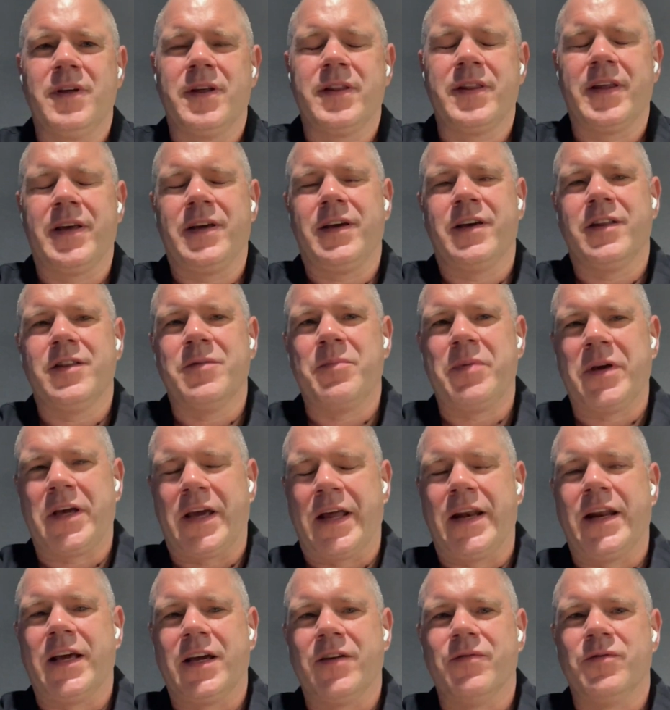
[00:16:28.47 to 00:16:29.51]
I think at the
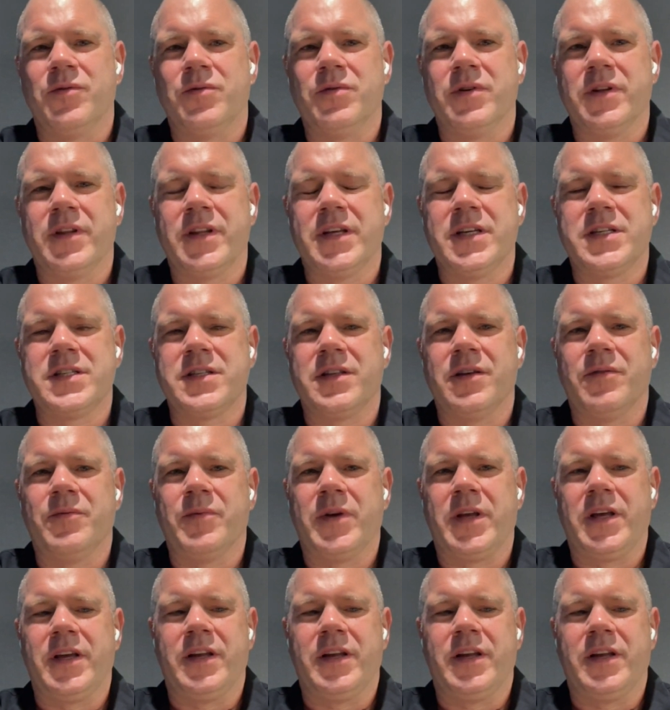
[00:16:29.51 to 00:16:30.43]
beginning of all of this that